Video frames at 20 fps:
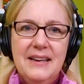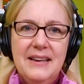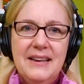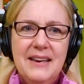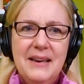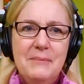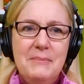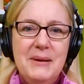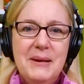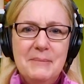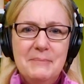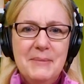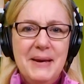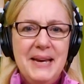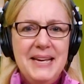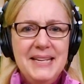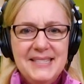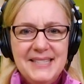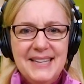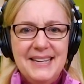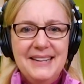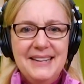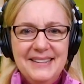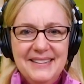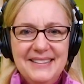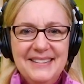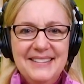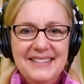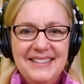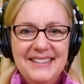can be amazing.
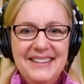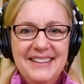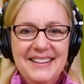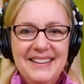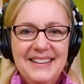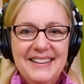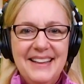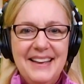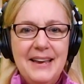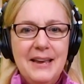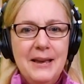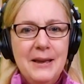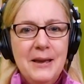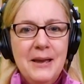Like